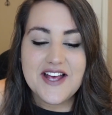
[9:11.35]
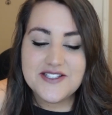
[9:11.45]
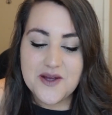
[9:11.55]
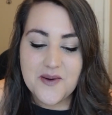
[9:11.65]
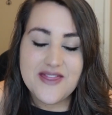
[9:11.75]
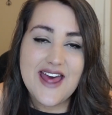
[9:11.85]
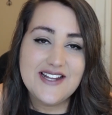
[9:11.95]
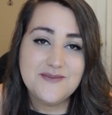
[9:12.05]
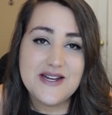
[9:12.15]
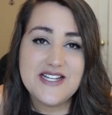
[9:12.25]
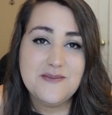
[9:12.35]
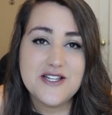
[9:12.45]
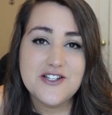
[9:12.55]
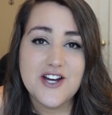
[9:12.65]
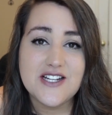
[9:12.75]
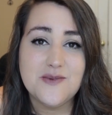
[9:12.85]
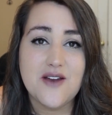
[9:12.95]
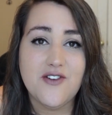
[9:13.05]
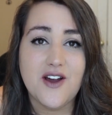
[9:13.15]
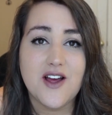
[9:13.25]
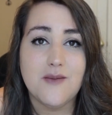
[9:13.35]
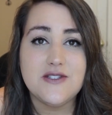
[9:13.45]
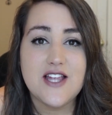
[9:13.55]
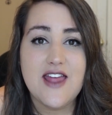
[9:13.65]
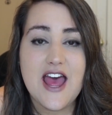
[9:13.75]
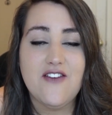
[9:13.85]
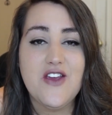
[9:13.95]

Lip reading: So that is my tips and tricks whenever it comes to that.